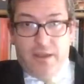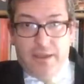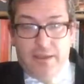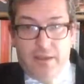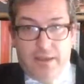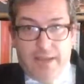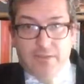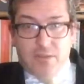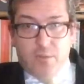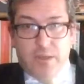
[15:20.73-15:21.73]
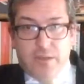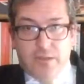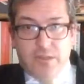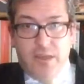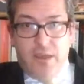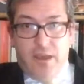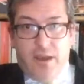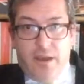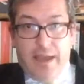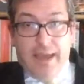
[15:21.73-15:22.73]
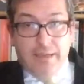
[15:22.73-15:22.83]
uh, against the Uyghurs, uh,